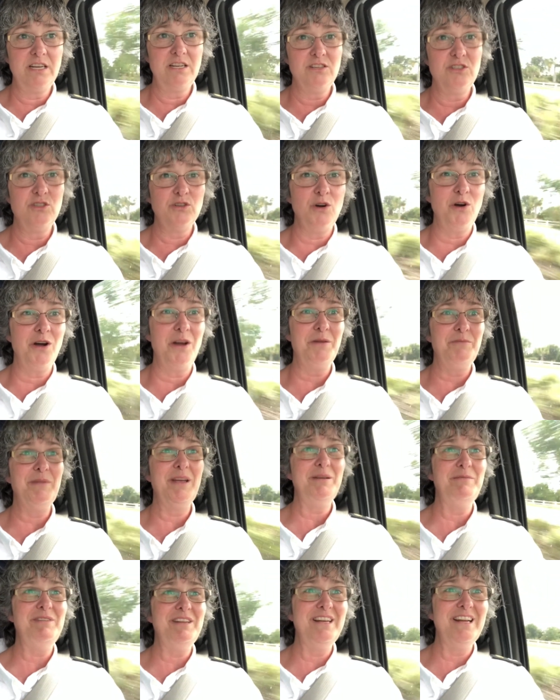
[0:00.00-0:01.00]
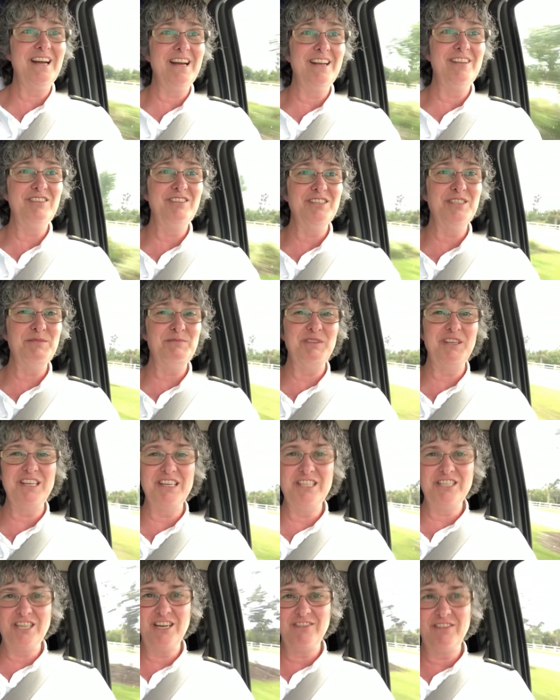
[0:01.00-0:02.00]
enjoy. joy. Maybe not just
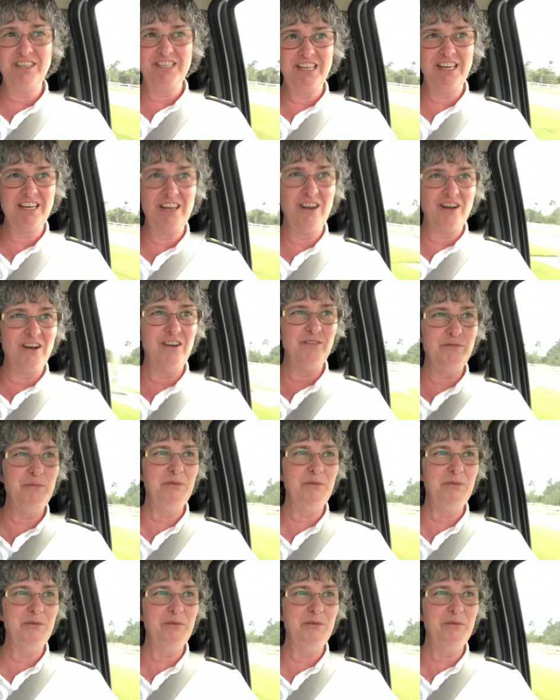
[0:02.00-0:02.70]
because you have a day off,